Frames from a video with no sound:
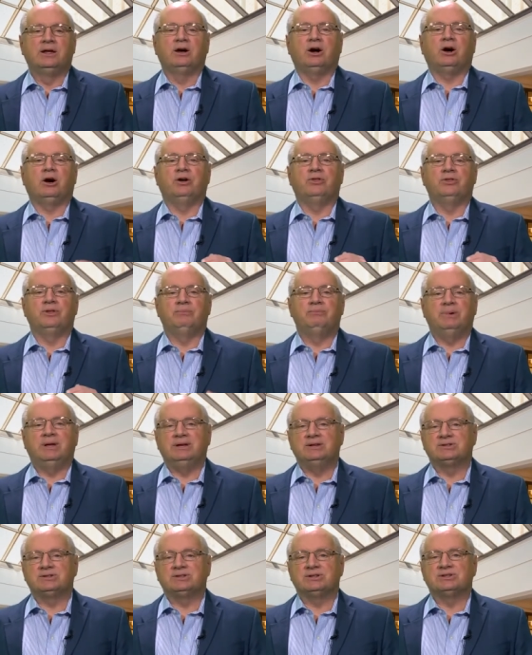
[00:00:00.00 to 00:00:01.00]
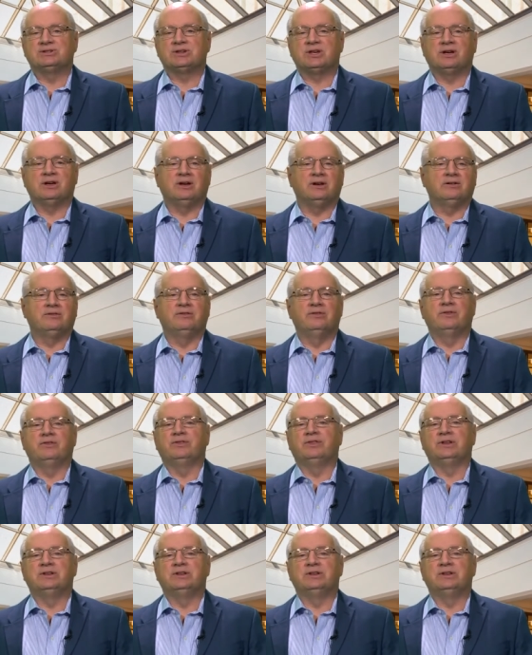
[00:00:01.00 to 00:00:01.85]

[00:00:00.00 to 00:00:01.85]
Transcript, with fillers: on the basis of the